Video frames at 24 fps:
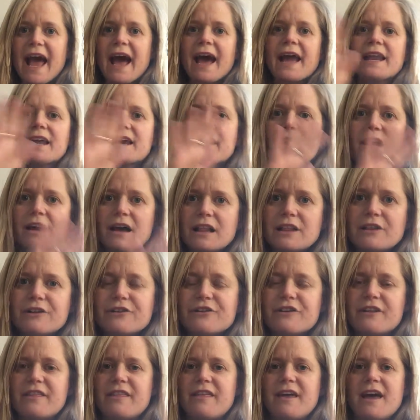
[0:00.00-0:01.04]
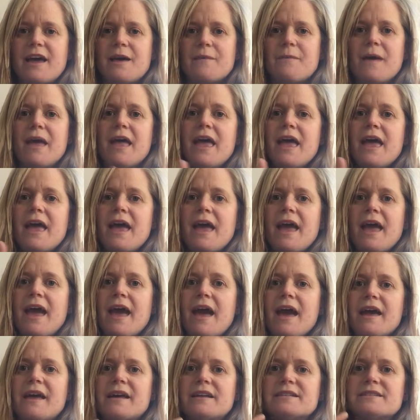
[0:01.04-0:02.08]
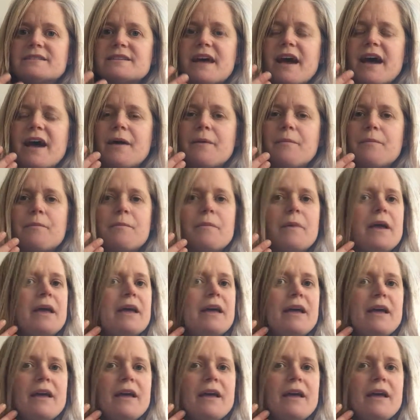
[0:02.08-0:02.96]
adding color to them and